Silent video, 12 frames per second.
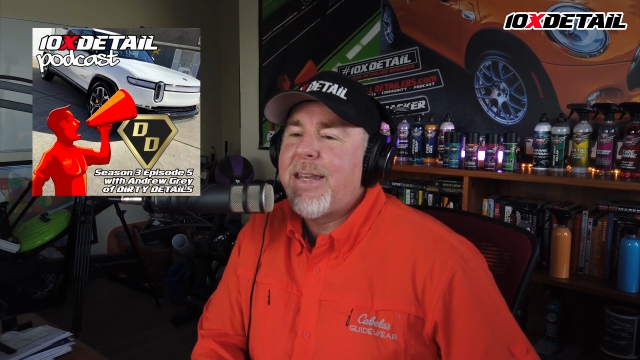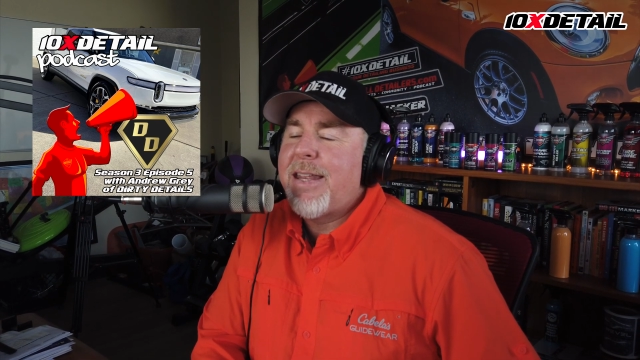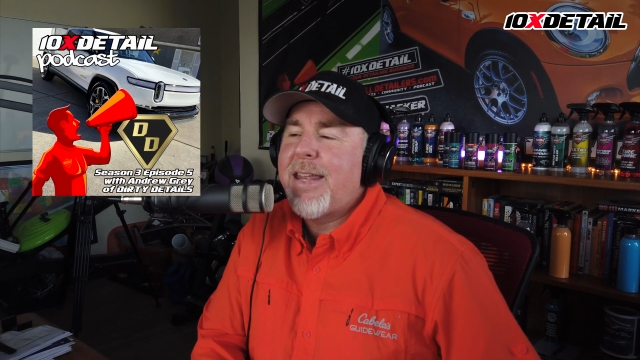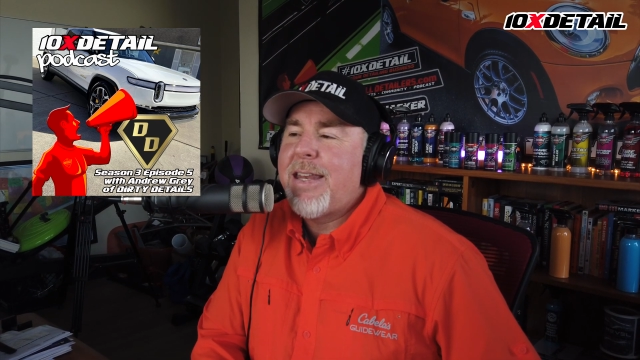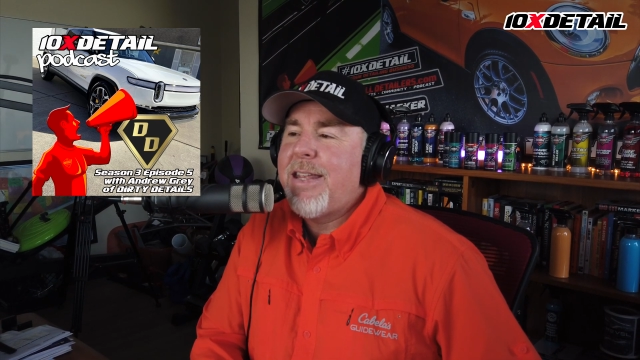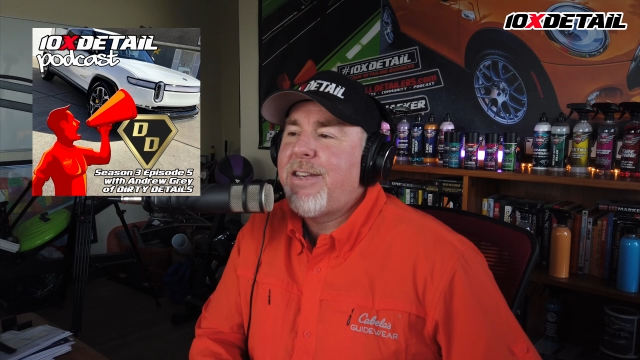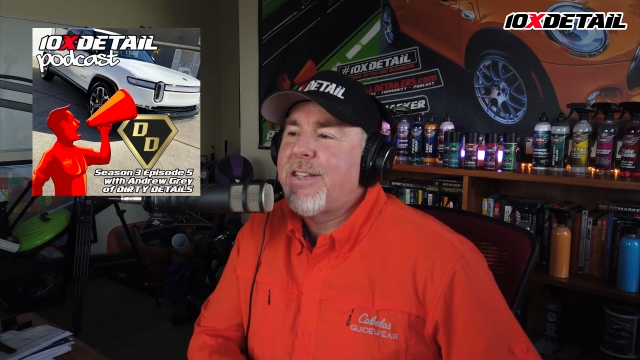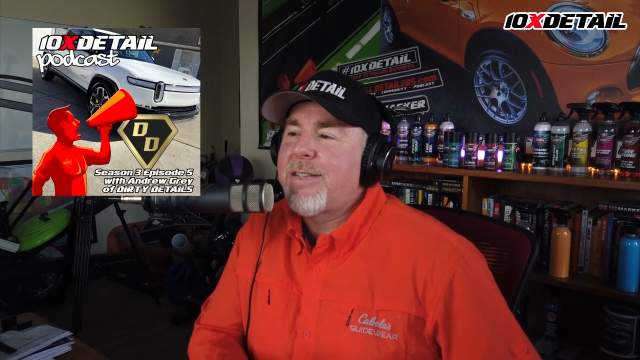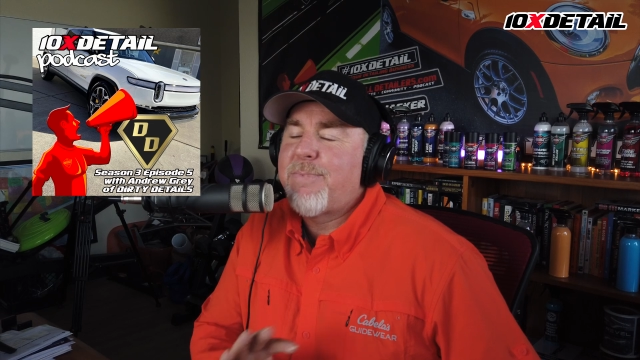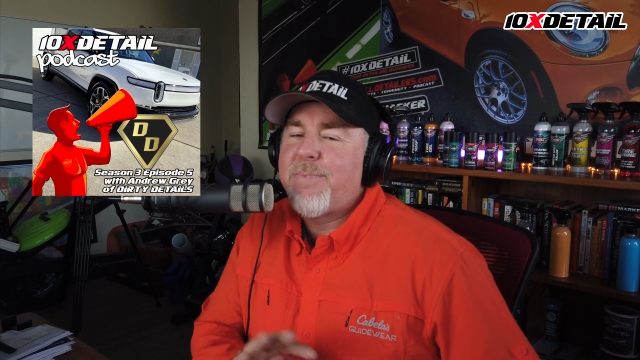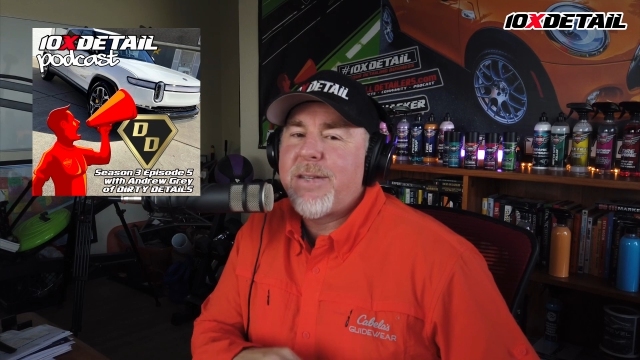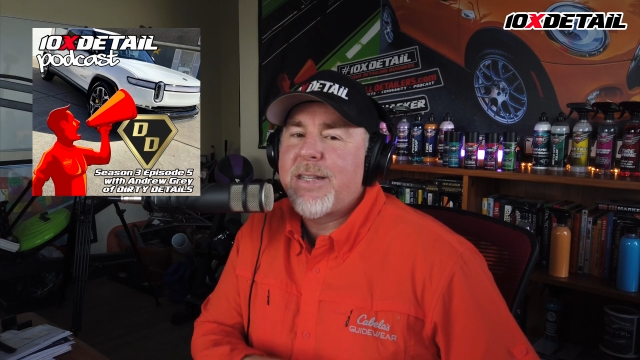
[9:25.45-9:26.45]
and he
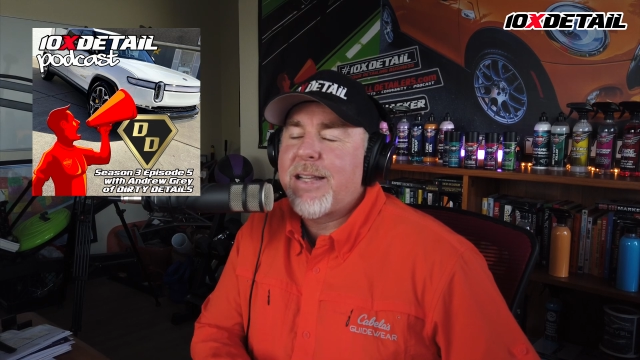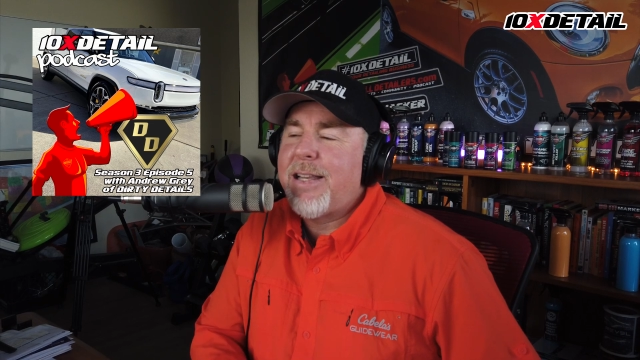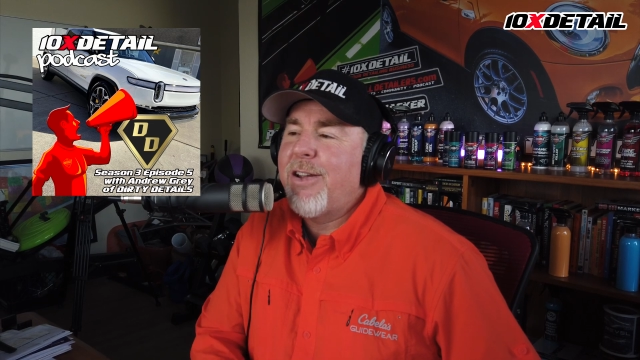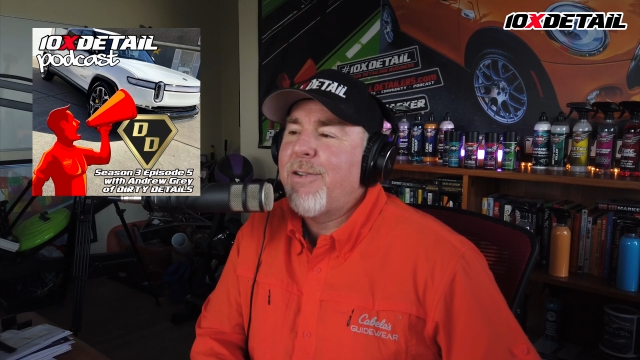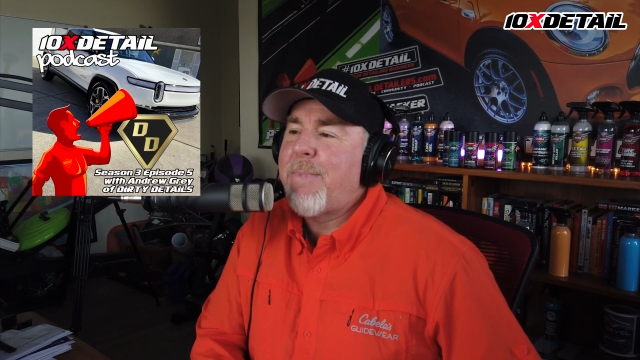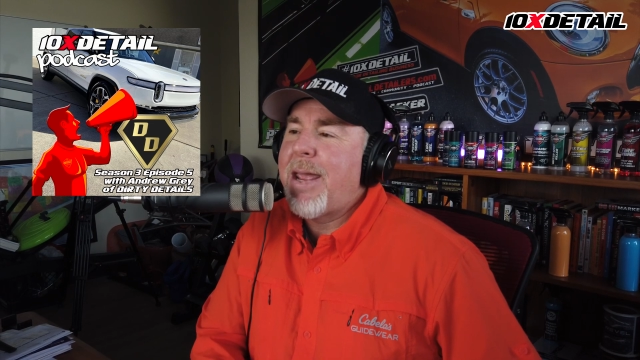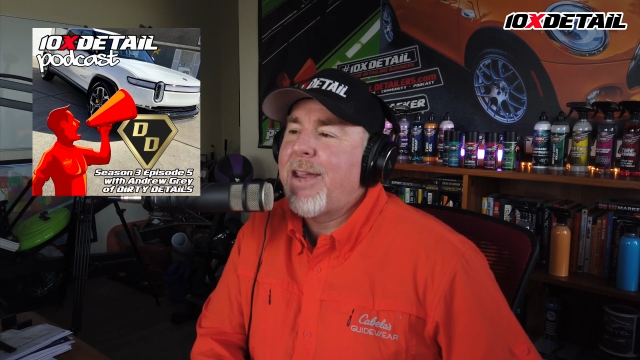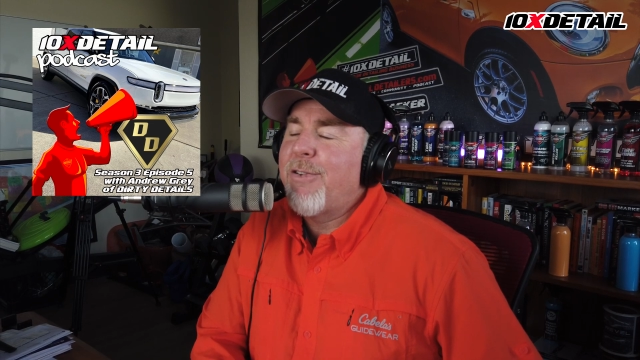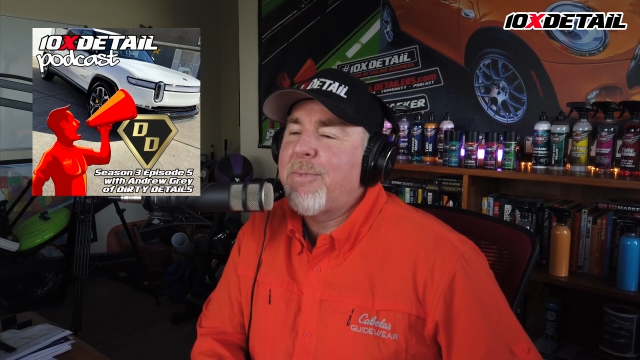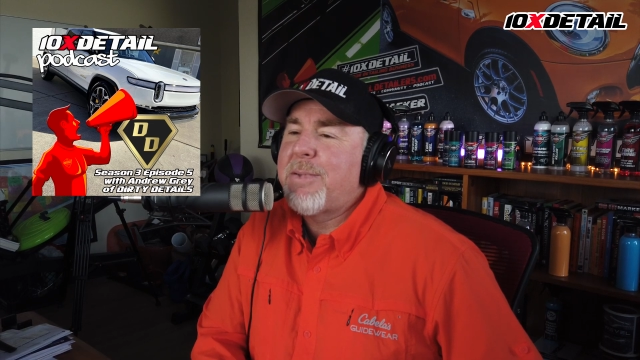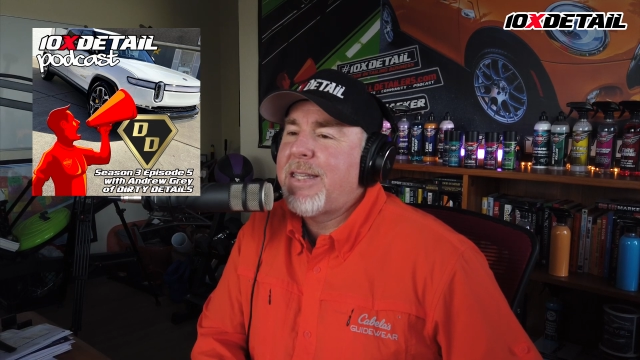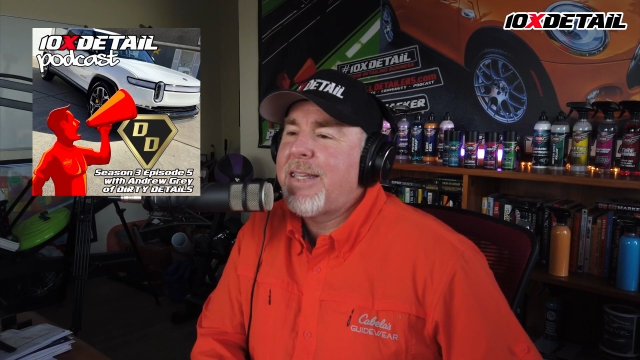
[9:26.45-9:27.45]
just declared
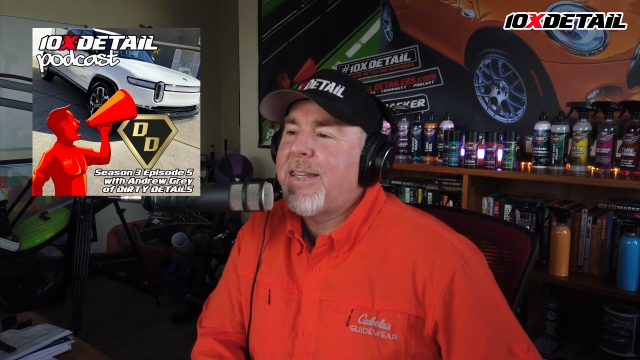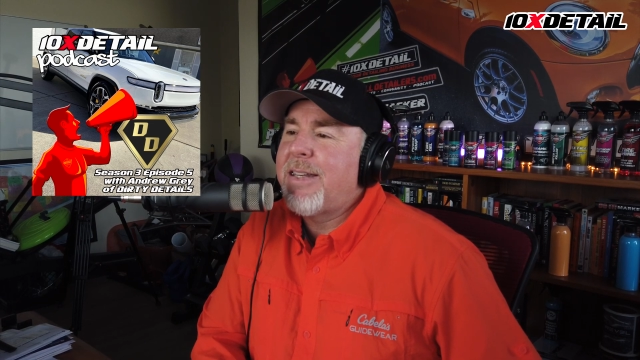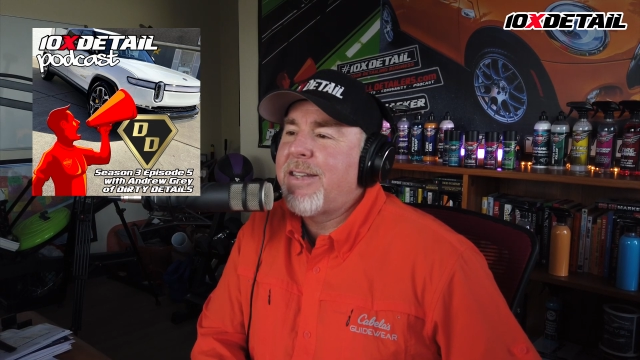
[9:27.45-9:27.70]
bankruptcy